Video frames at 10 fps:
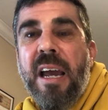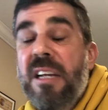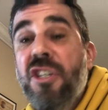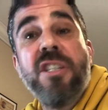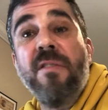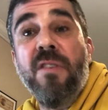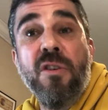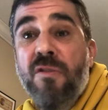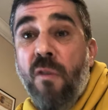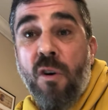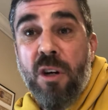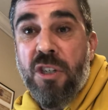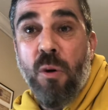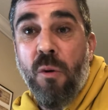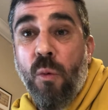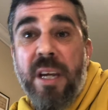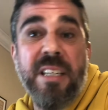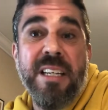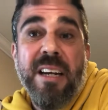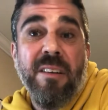in just a few short, short
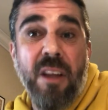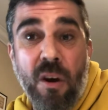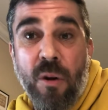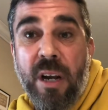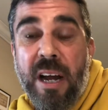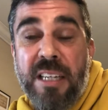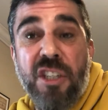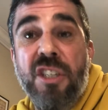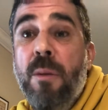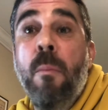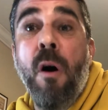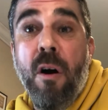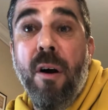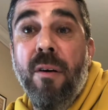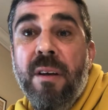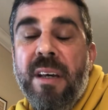weeks, yet alone uh, just tomorrow.